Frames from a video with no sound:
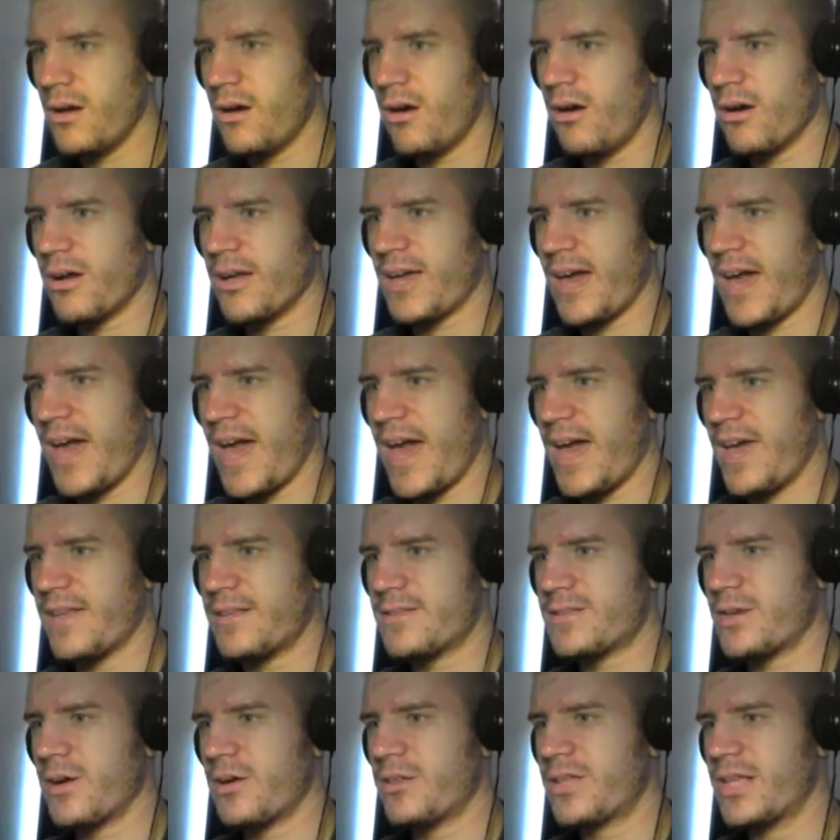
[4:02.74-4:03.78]
Okay,
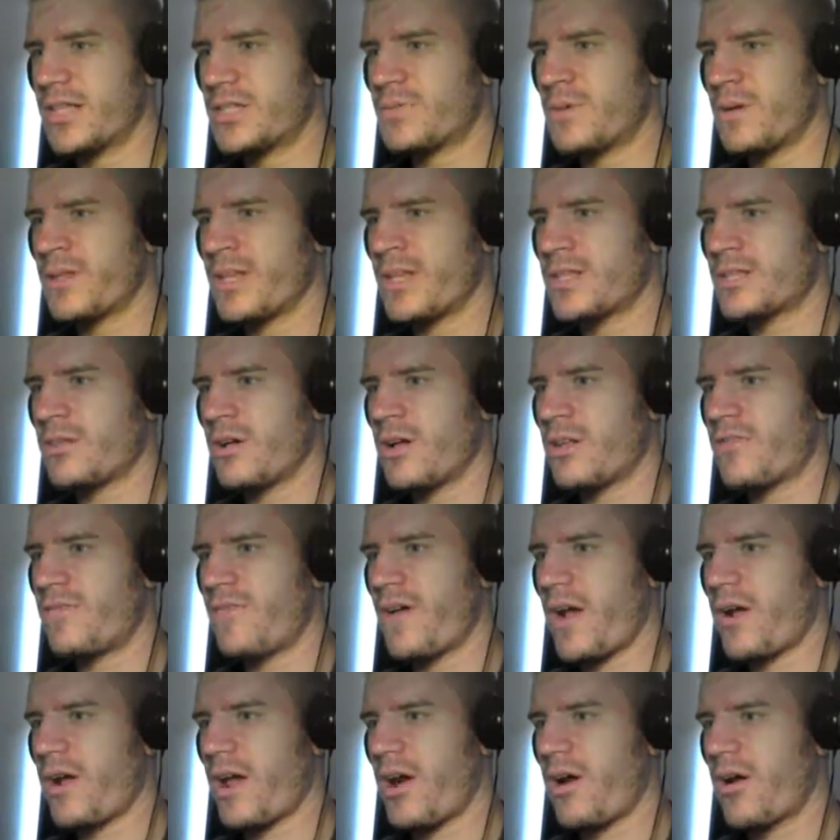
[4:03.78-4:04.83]
so this one is not
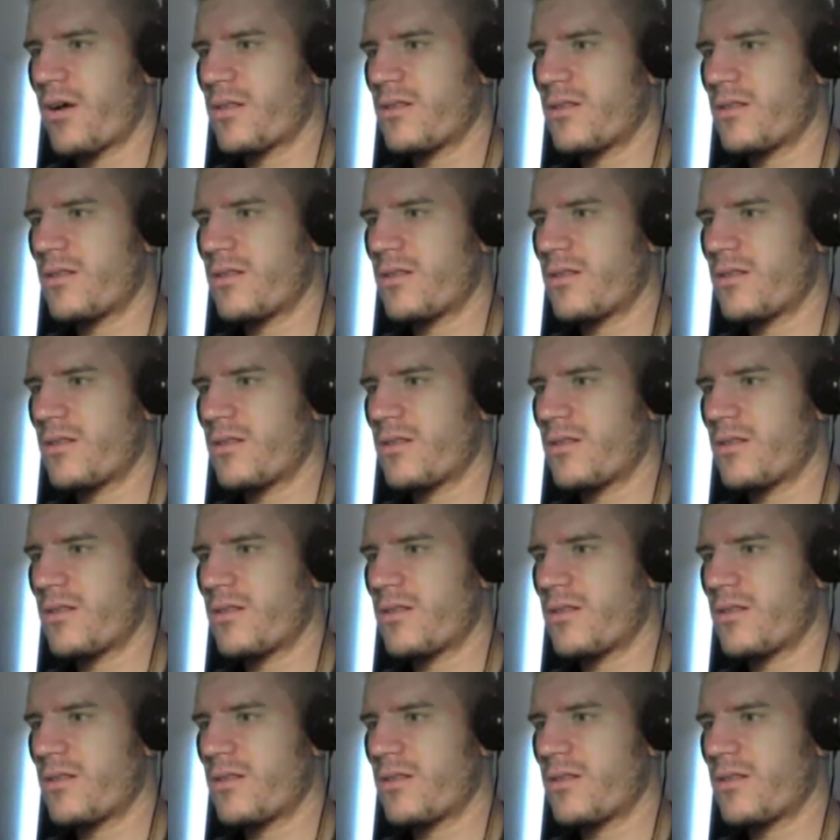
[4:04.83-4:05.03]
very hard.